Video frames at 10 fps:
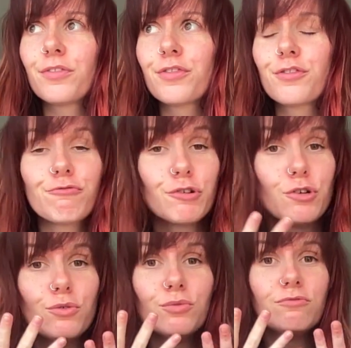
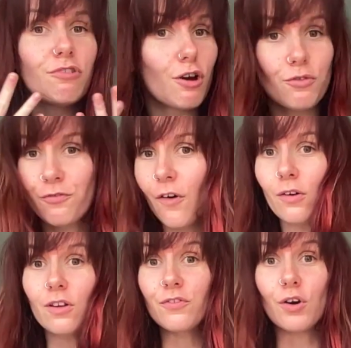through no
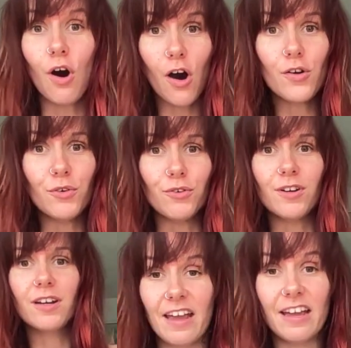fault of your
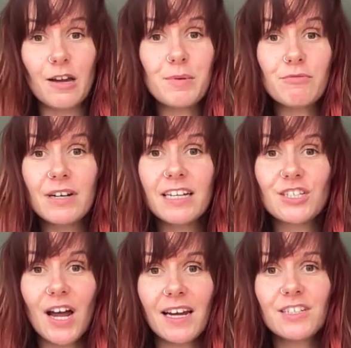own, it can be really
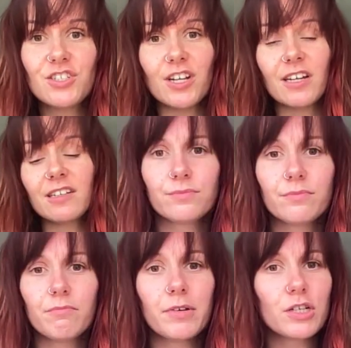challenging
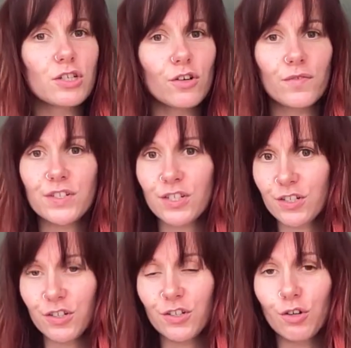because all of a
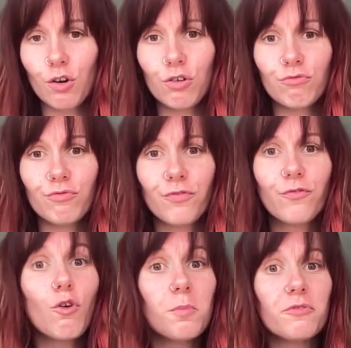sudden your
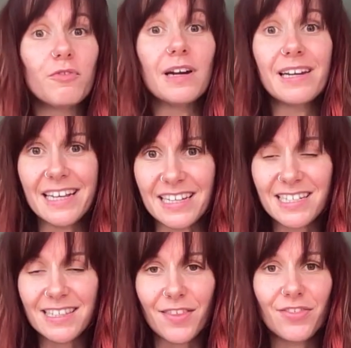form of release,
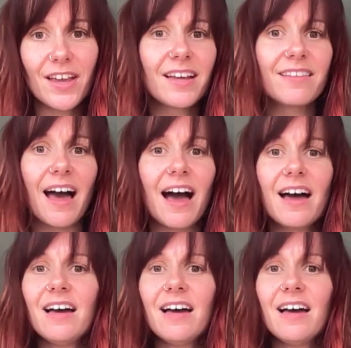the thing that